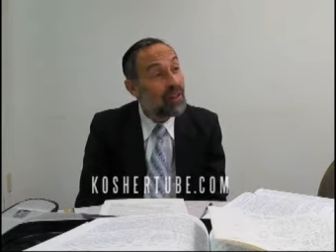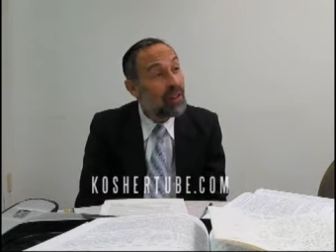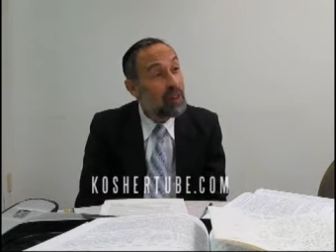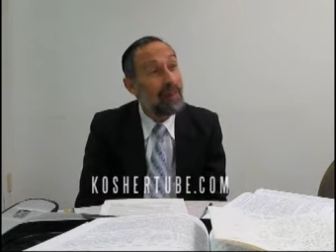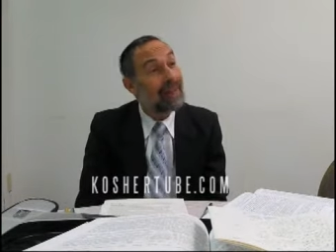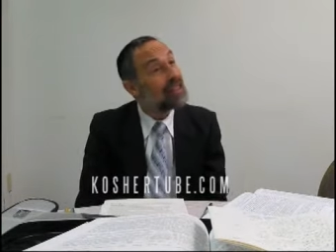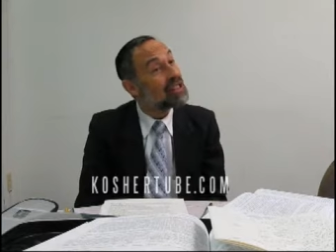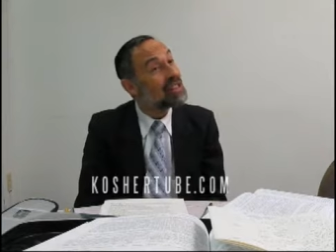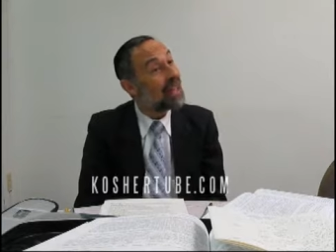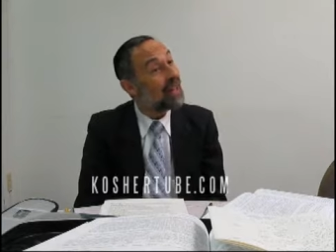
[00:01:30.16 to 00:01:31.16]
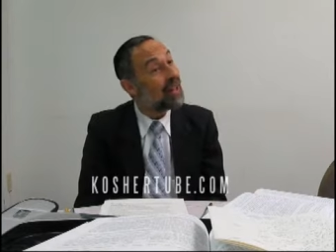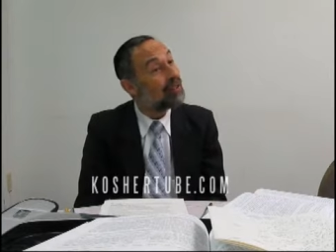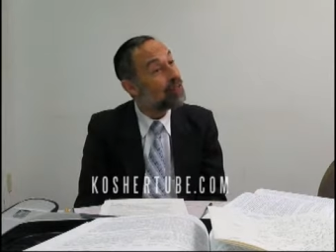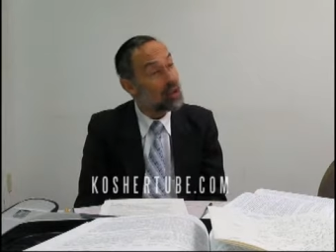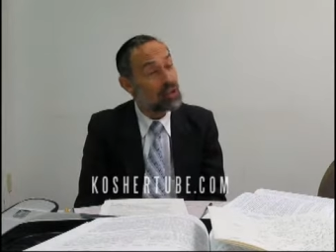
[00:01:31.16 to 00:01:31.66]
about the sale
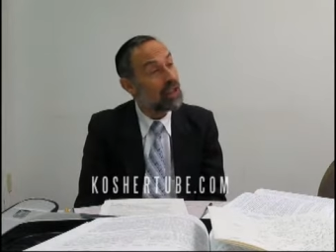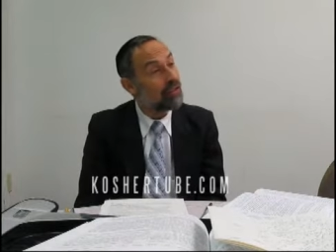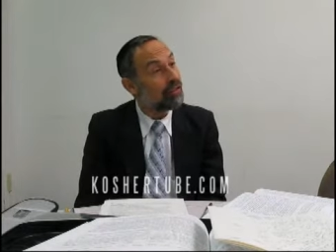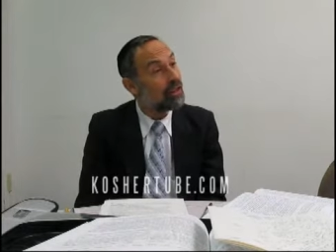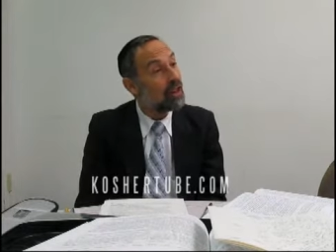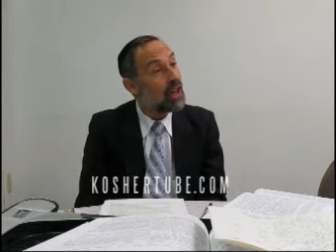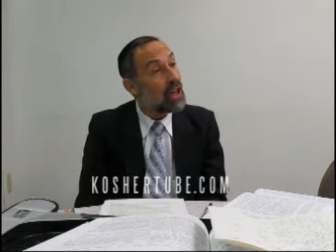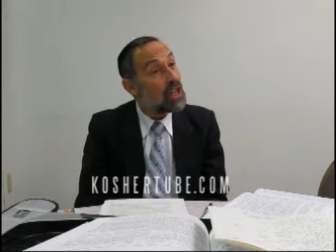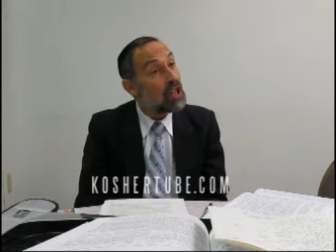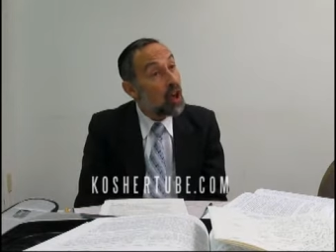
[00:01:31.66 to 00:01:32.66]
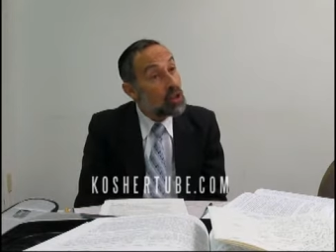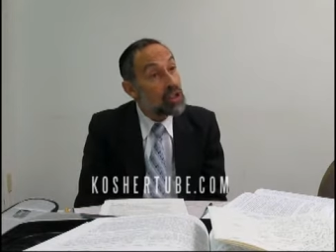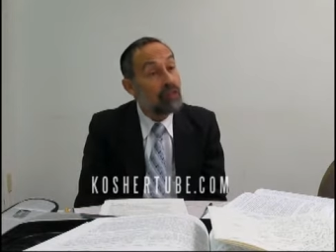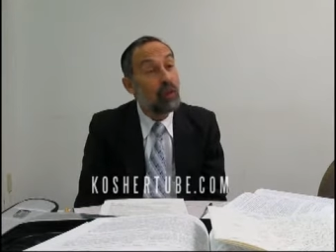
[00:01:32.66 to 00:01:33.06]
of Yosef. Yosef